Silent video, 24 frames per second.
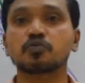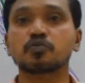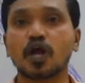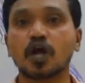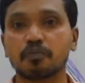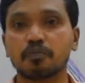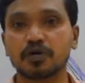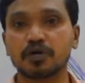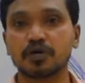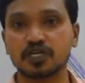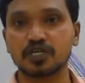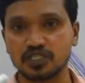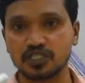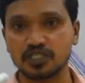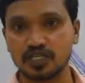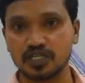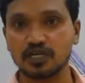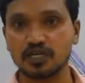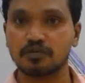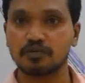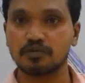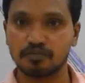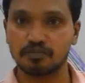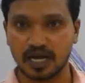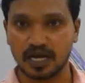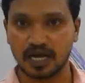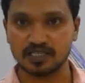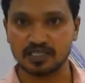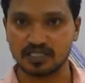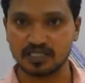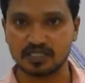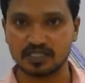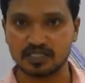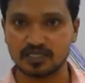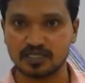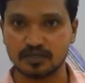proper digital
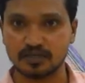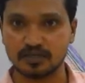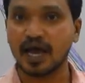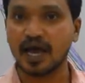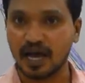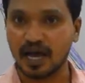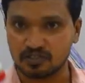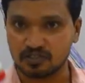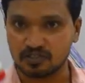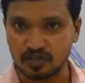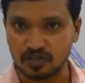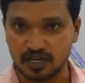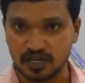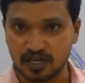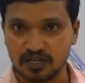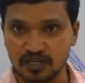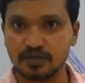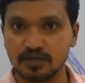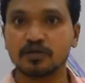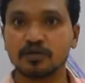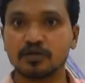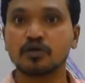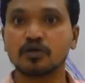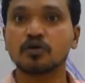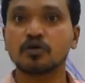branches. Actually,